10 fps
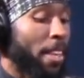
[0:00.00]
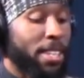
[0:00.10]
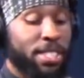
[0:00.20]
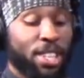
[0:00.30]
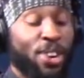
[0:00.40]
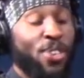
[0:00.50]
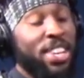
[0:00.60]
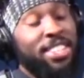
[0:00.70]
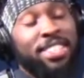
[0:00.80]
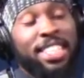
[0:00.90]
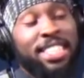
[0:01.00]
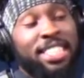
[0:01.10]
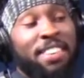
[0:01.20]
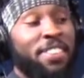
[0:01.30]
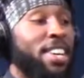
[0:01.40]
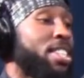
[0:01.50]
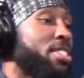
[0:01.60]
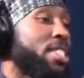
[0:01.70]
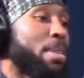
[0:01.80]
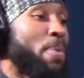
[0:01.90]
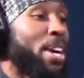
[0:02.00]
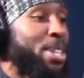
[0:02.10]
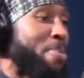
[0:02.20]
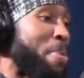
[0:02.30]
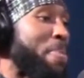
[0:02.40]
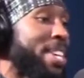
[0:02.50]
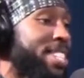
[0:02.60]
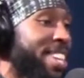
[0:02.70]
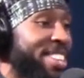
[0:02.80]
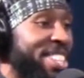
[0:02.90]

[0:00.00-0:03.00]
So you seen 700 some odd human beings out there.